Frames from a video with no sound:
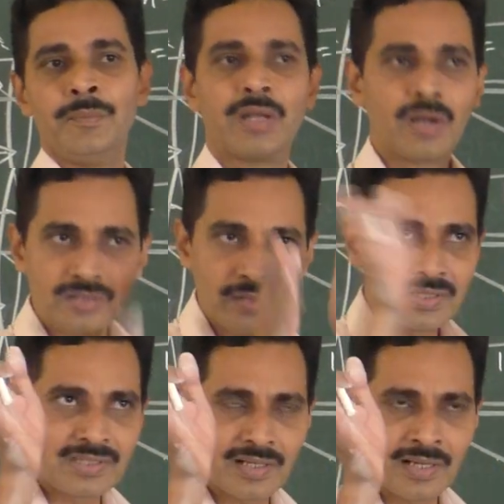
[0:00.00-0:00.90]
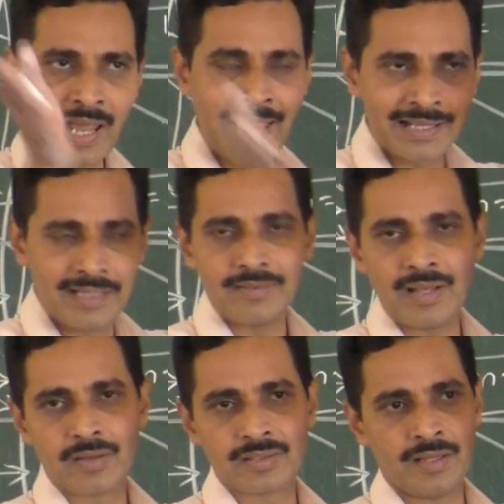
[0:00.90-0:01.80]
because the vision angle
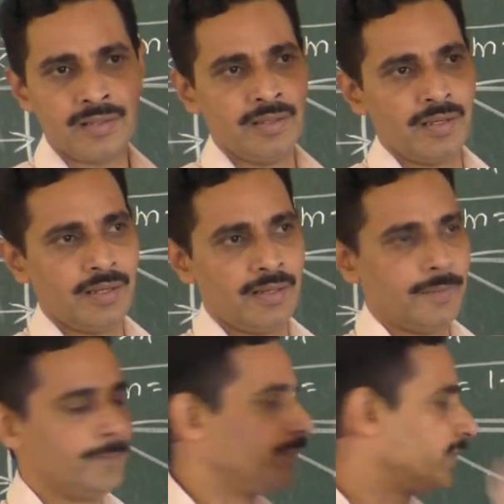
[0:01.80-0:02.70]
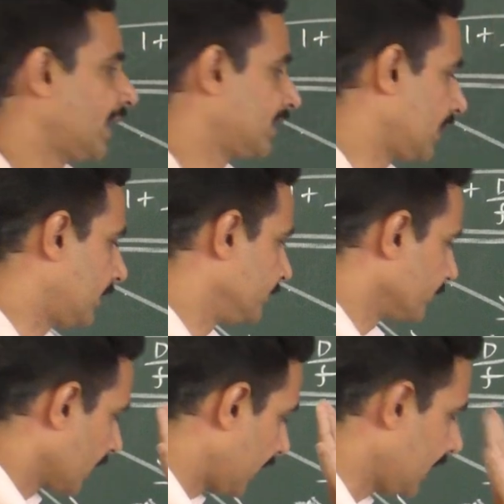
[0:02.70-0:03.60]
or the
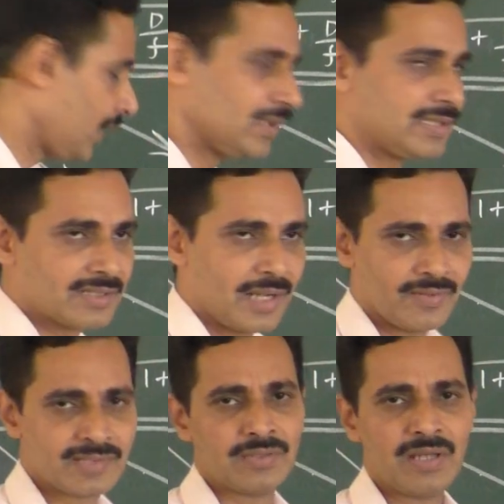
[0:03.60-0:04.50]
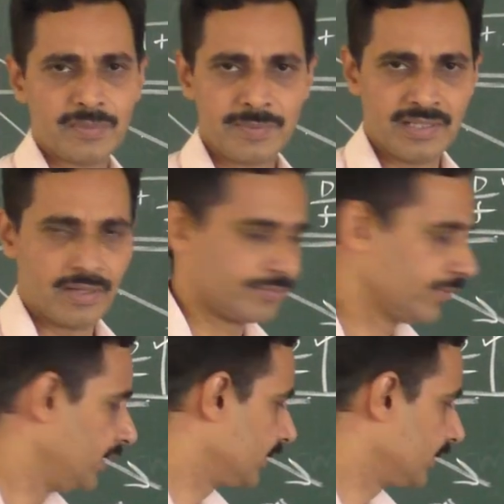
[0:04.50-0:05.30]
area which it covers will not be enough.